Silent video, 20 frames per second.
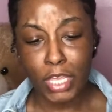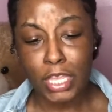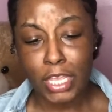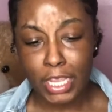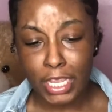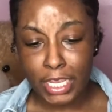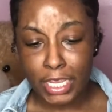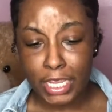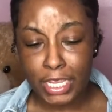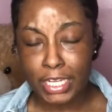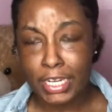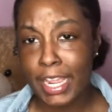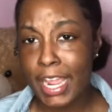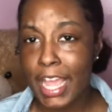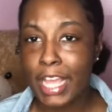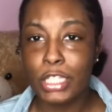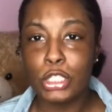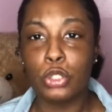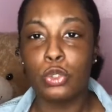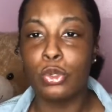and they
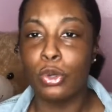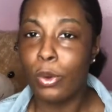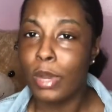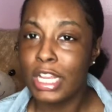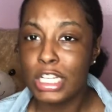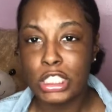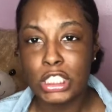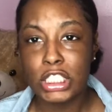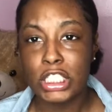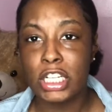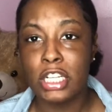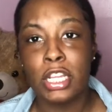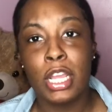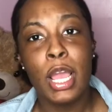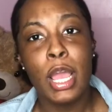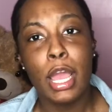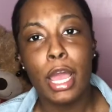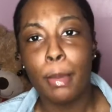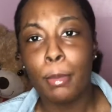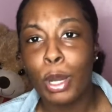ask you a question
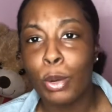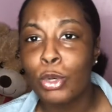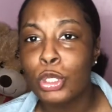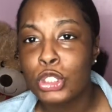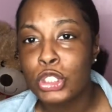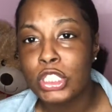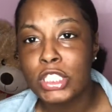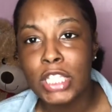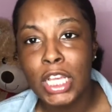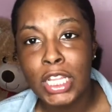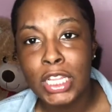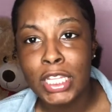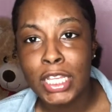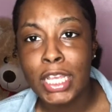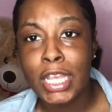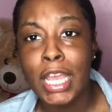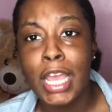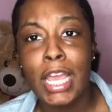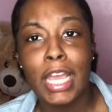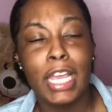about what you're
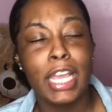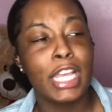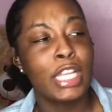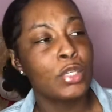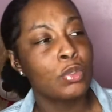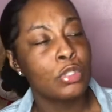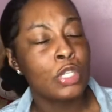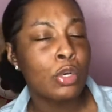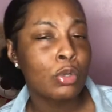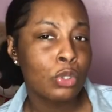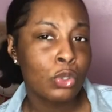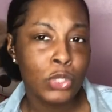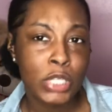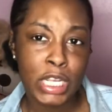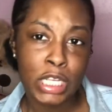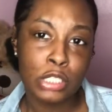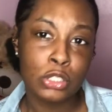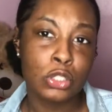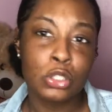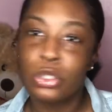selling and you don't know the
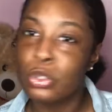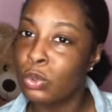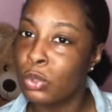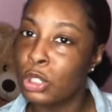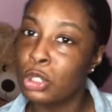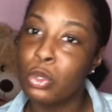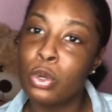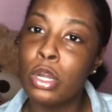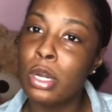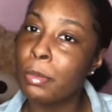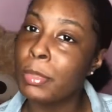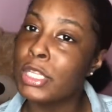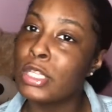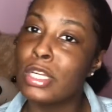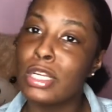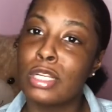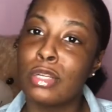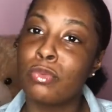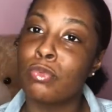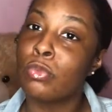answer to it. You're going to be
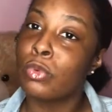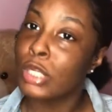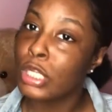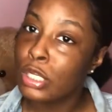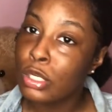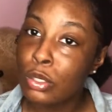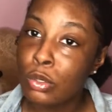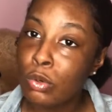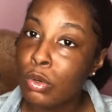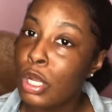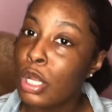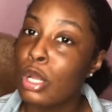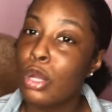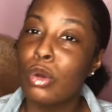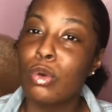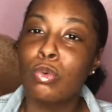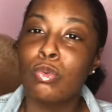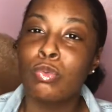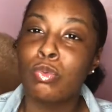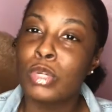looking real
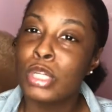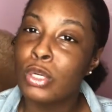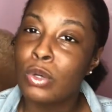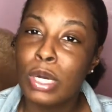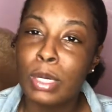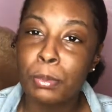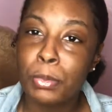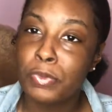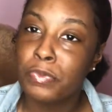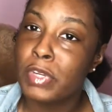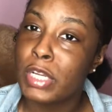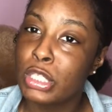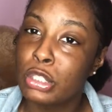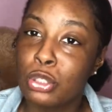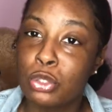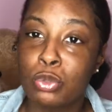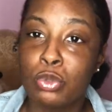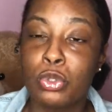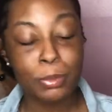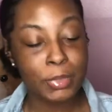
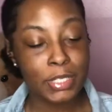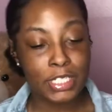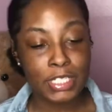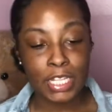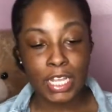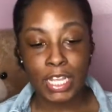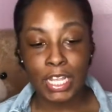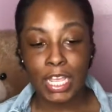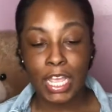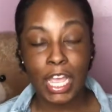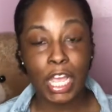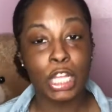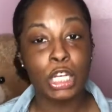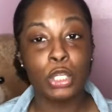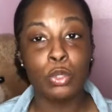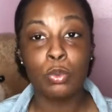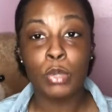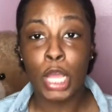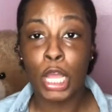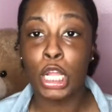unprofessional. Like, how do you
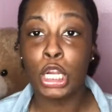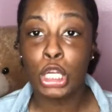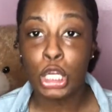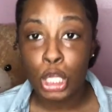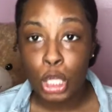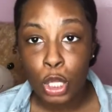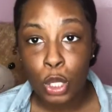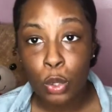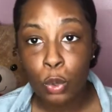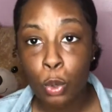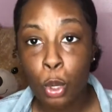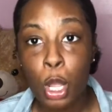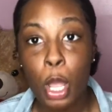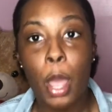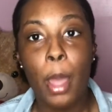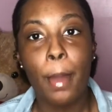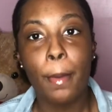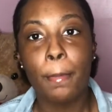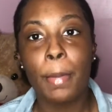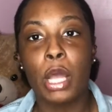not know
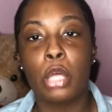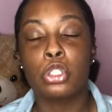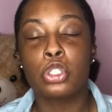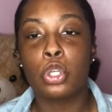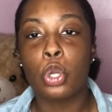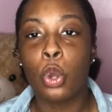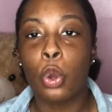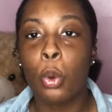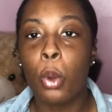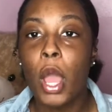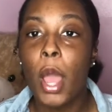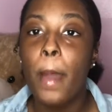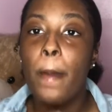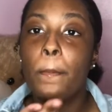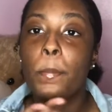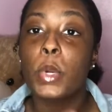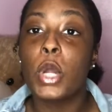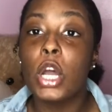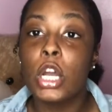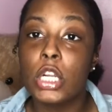about your own
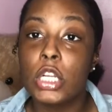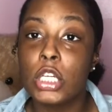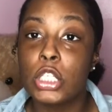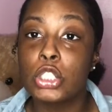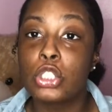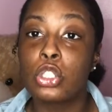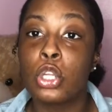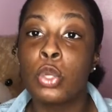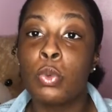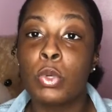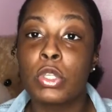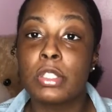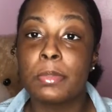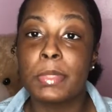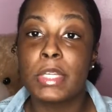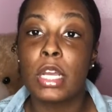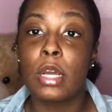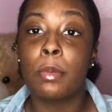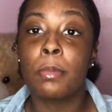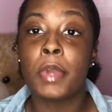products? So you want to
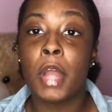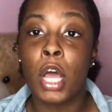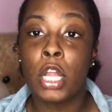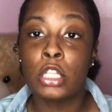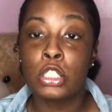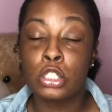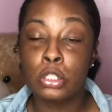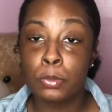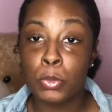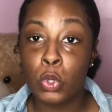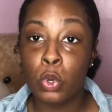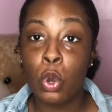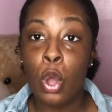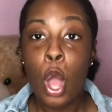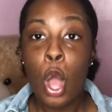become knowledgeable